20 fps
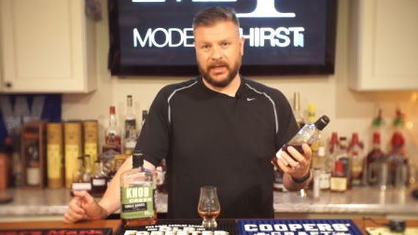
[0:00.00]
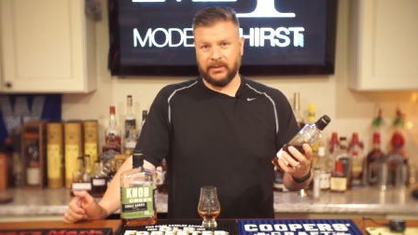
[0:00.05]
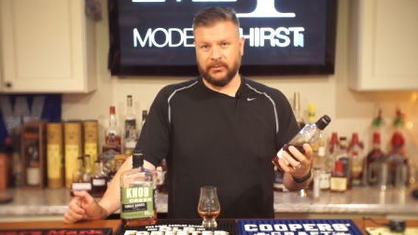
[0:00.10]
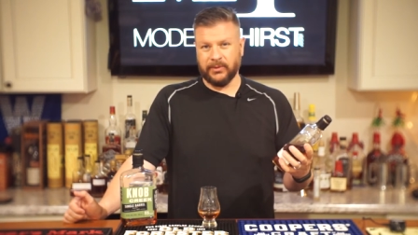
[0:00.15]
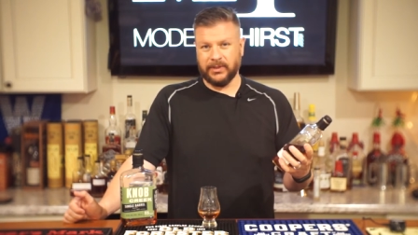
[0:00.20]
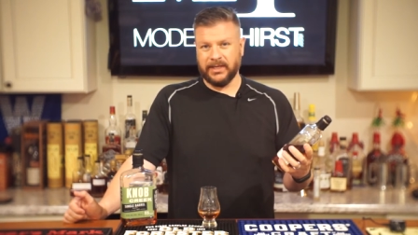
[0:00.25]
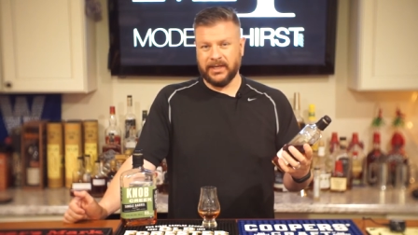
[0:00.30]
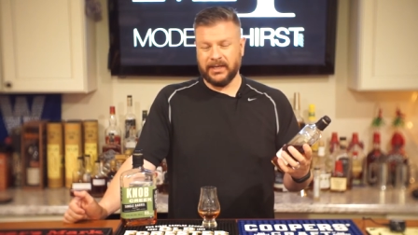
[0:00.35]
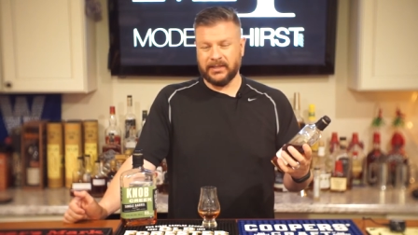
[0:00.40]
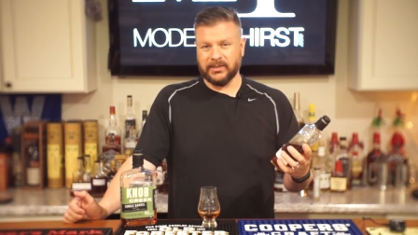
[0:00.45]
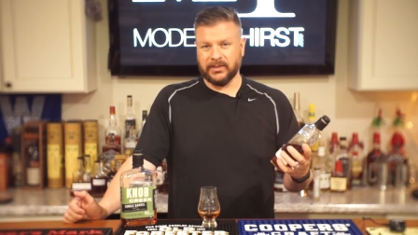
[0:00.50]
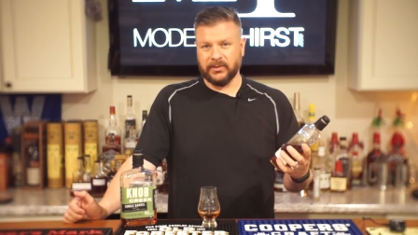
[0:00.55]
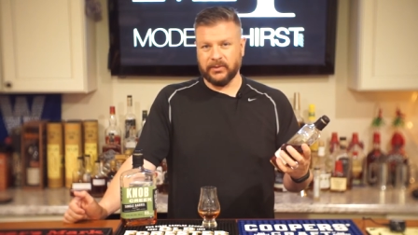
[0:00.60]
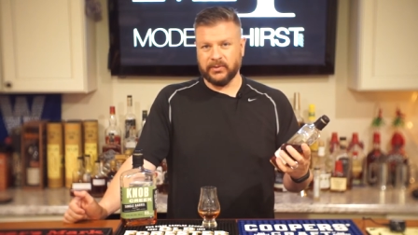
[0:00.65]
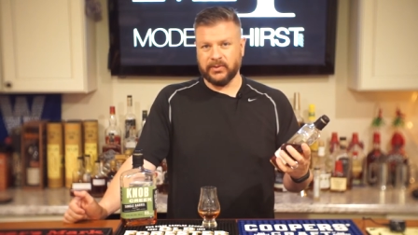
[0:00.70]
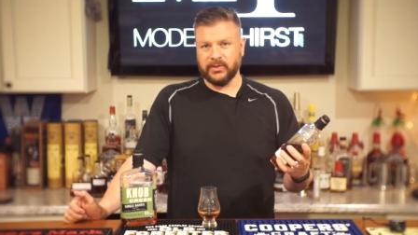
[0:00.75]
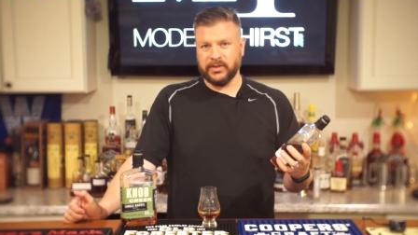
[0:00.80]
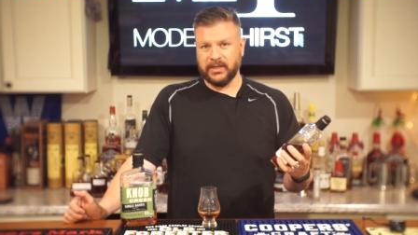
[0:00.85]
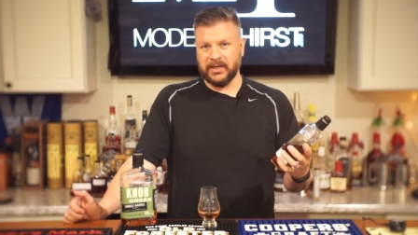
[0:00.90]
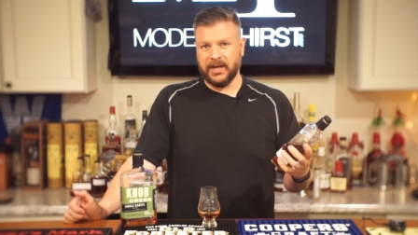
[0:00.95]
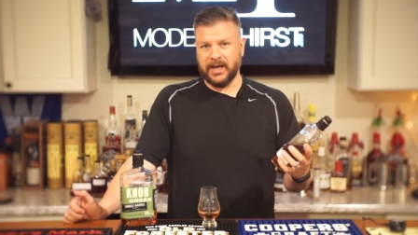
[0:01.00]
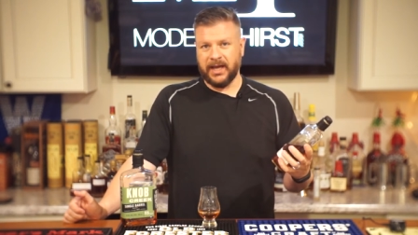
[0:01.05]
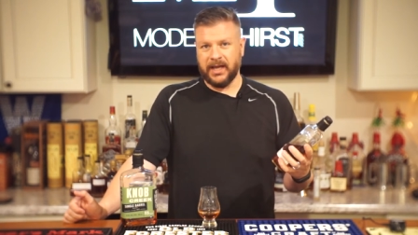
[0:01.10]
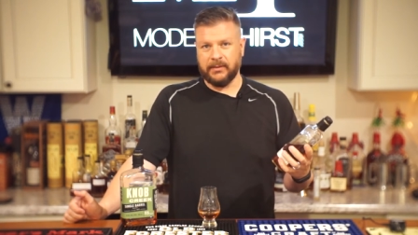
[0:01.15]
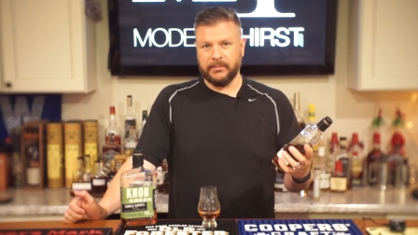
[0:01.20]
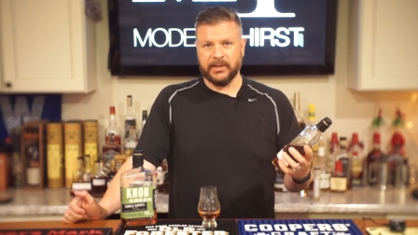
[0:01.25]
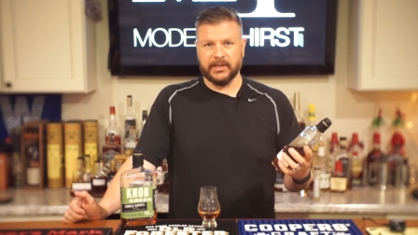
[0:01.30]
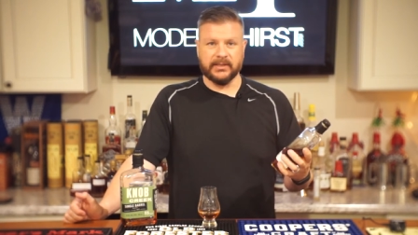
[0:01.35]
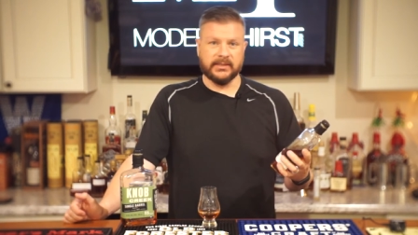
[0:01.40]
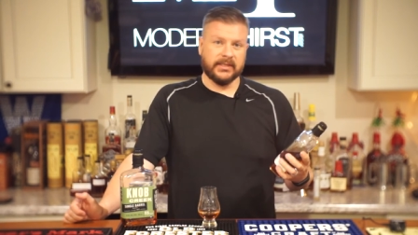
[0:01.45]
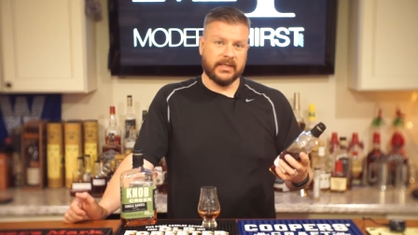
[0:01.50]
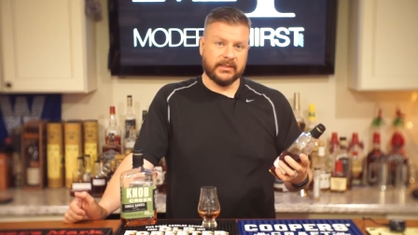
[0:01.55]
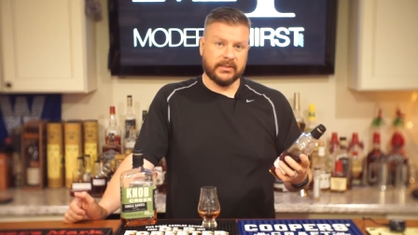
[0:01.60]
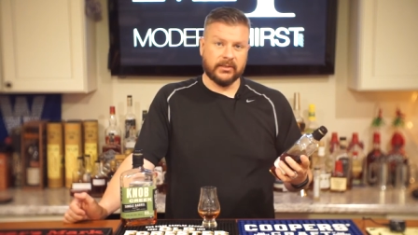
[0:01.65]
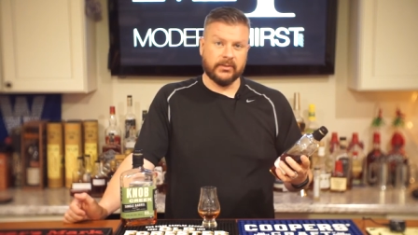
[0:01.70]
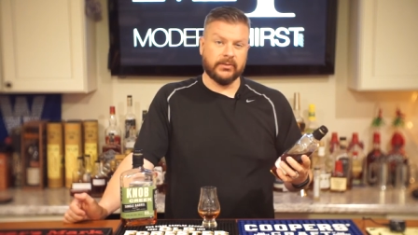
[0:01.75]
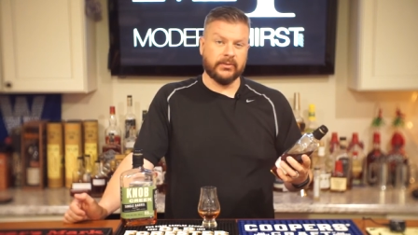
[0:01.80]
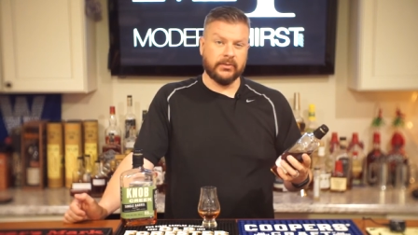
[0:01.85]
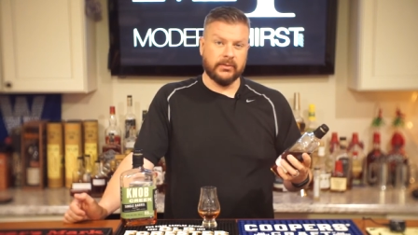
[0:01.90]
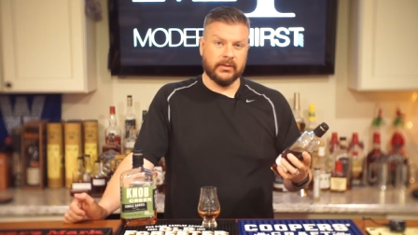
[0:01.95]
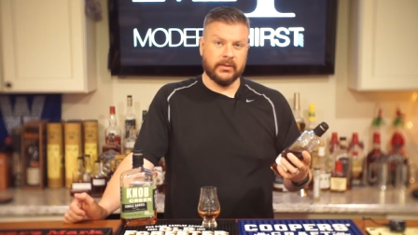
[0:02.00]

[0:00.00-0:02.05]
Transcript: I would guess closer to nine because that's the,